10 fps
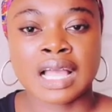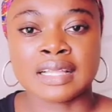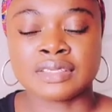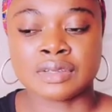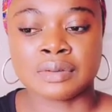
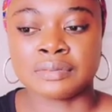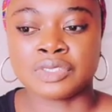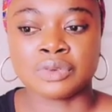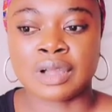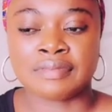and,
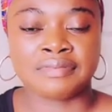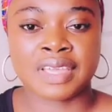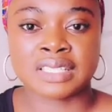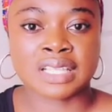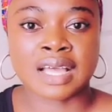you know,
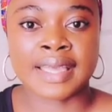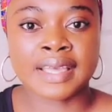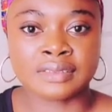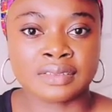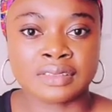affect our
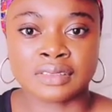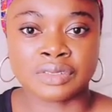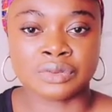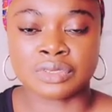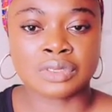health,
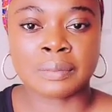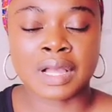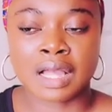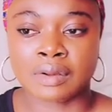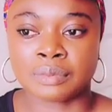you know,
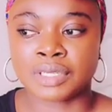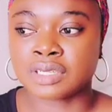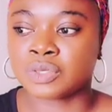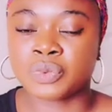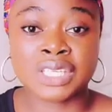somehow,
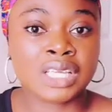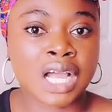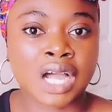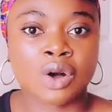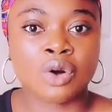because we
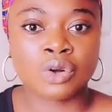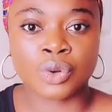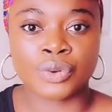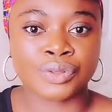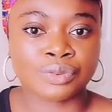are all
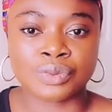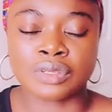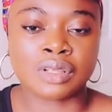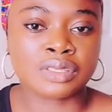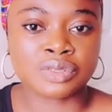going
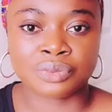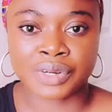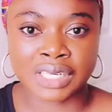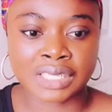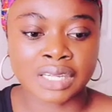through a lot
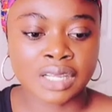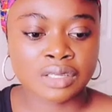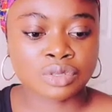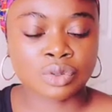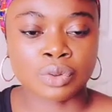already.
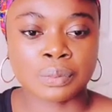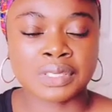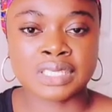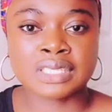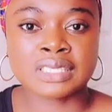So
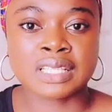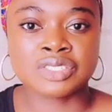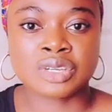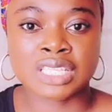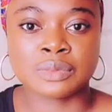please,
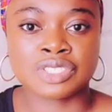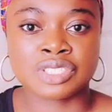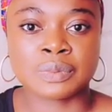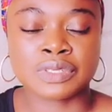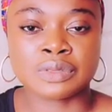let's try as much
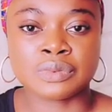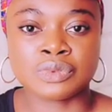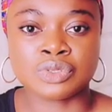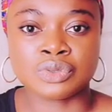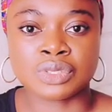as
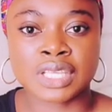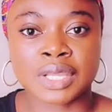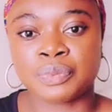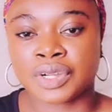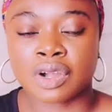possible to
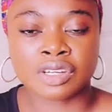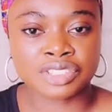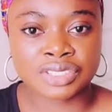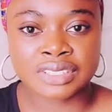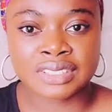take
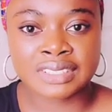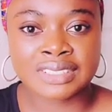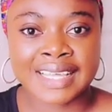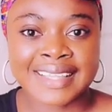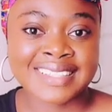
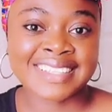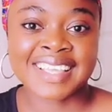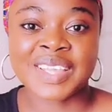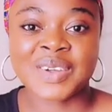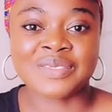precautions,
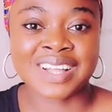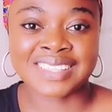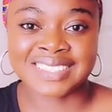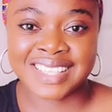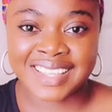take care of
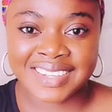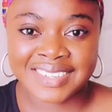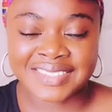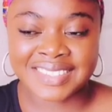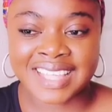
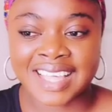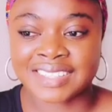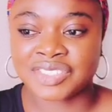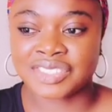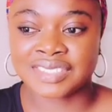ourselves,
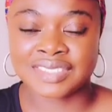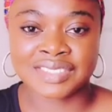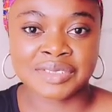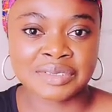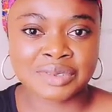and
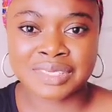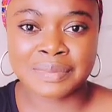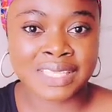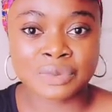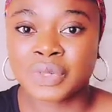just, you know, do the
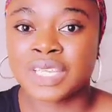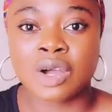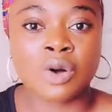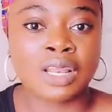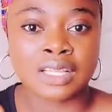best. We
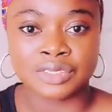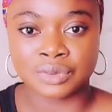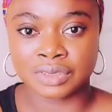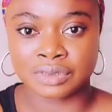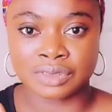all are
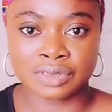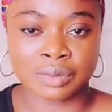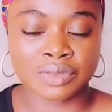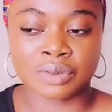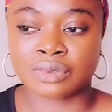doing a good
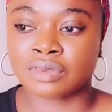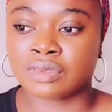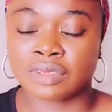job. So